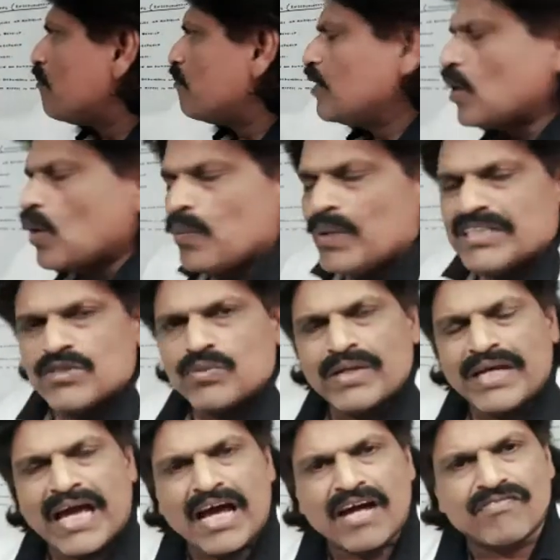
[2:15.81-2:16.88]
below which
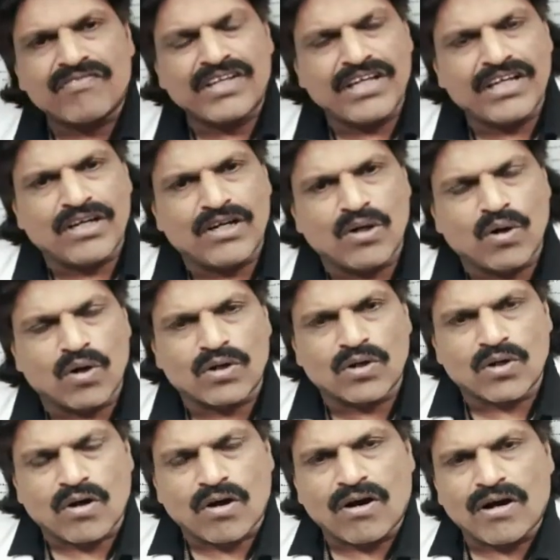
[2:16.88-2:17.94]
we have the
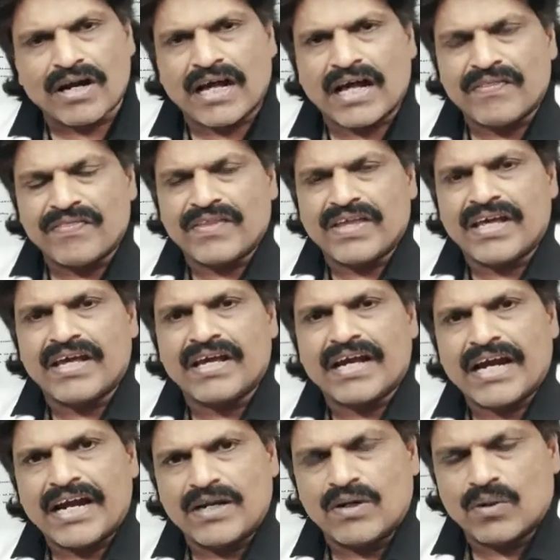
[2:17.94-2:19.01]
notochord and the
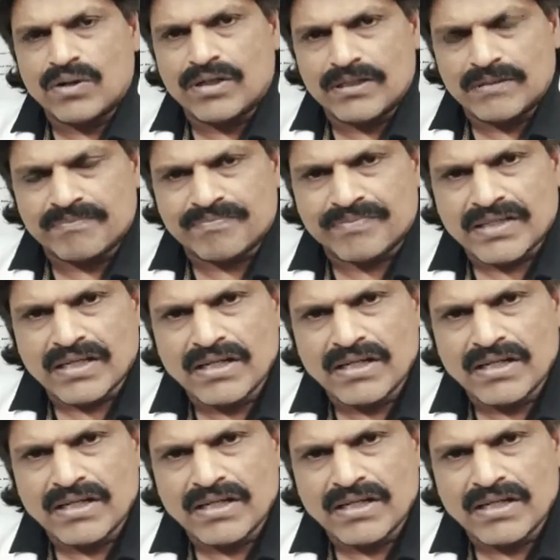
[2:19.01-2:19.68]
endoderm.